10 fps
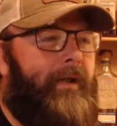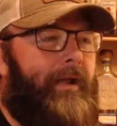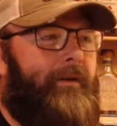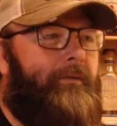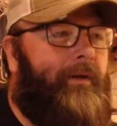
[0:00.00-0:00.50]

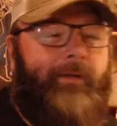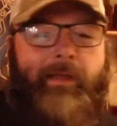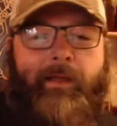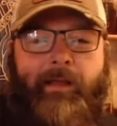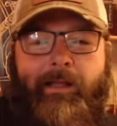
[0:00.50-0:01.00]
don't even know how
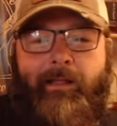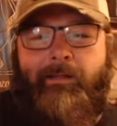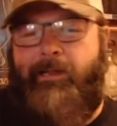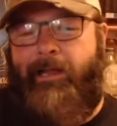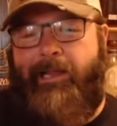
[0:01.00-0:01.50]
that. I
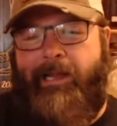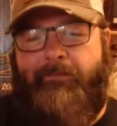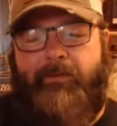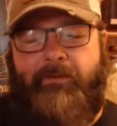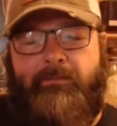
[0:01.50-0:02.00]
can't
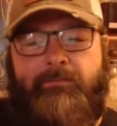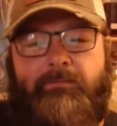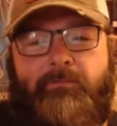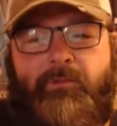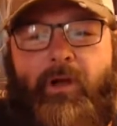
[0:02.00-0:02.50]
even
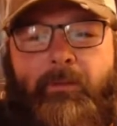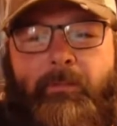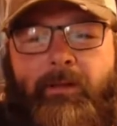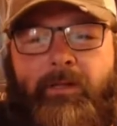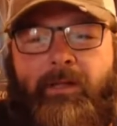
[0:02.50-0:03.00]
talk
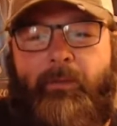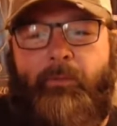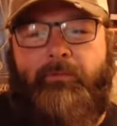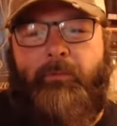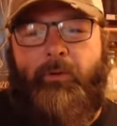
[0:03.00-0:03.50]
about that. I
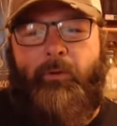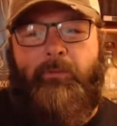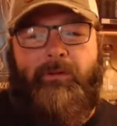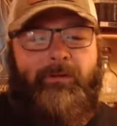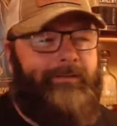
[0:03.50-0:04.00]
work from home,